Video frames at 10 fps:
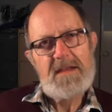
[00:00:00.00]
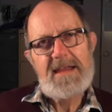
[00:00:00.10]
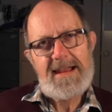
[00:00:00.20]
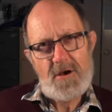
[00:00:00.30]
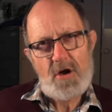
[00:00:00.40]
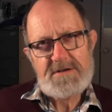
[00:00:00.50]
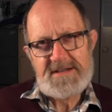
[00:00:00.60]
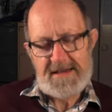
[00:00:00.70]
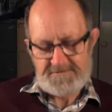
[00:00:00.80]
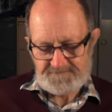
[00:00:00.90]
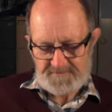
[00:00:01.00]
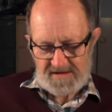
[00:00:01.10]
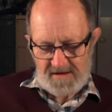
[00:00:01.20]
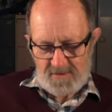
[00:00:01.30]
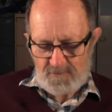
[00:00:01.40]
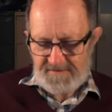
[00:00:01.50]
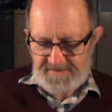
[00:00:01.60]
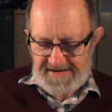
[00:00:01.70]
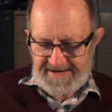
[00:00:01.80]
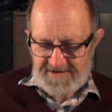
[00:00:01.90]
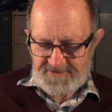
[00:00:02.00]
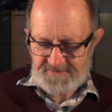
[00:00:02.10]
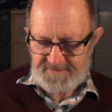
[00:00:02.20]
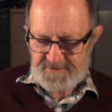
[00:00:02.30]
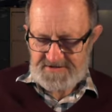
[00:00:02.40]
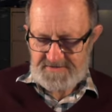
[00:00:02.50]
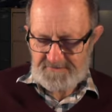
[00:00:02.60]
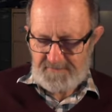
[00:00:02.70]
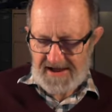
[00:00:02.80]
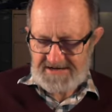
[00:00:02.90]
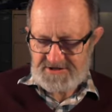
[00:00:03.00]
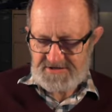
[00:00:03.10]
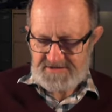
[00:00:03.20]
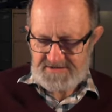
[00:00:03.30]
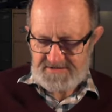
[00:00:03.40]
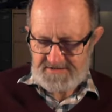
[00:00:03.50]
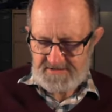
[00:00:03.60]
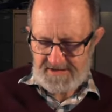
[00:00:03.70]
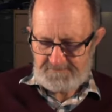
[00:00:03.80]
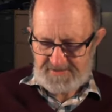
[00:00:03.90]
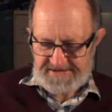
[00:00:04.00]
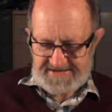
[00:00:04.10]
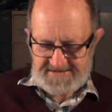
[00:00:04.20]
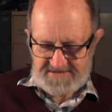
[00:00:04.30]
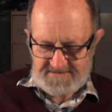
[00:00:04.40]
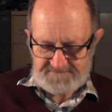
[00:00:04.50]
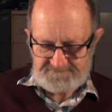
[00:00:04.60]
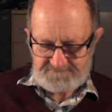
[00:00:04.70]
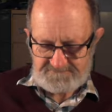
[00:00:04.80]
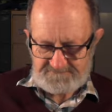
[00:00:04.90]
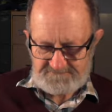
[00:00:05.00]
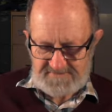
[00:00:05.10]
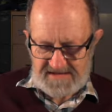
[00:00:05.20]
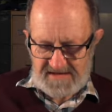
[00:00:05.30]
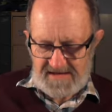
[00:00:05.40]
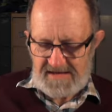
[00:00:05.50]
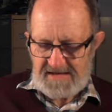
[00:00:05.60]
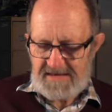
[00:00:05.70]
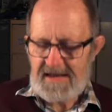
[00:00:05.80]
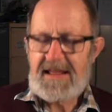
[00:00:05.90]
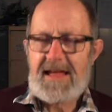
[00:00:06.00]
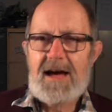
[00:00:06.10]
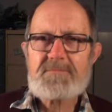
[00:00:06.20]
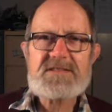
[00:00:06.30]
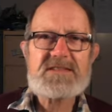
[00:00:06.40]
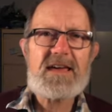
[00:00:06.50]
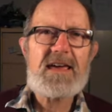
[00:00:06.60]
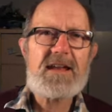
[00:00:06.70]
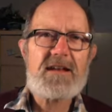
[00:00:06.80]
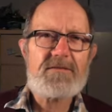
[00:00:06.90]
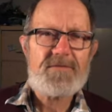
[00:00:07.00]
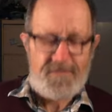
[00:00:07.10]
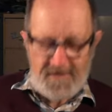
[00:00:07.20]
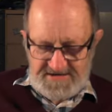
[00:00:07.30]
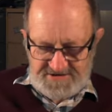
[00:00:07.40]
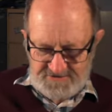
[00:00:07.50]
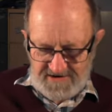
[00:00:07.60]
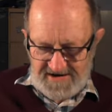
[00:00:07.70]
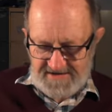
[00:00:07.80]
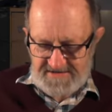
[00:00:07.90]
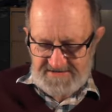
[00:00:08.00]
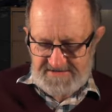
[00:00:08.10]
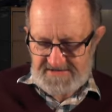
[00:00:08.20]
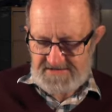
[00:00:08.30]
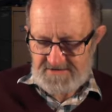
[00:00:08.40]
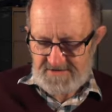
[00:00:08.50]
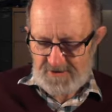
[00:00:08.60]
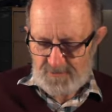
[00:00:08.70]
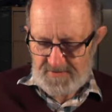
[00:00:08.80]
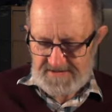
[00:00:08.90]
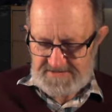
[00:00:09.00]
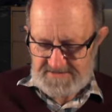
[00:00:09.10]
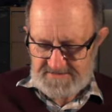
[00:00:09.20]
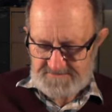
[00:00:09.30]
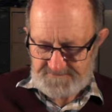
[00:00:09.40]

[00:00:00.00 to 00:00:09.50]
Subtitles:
In lockdown, we've needed the fruits of patience and peace. Getting upset and frustrated does not help us.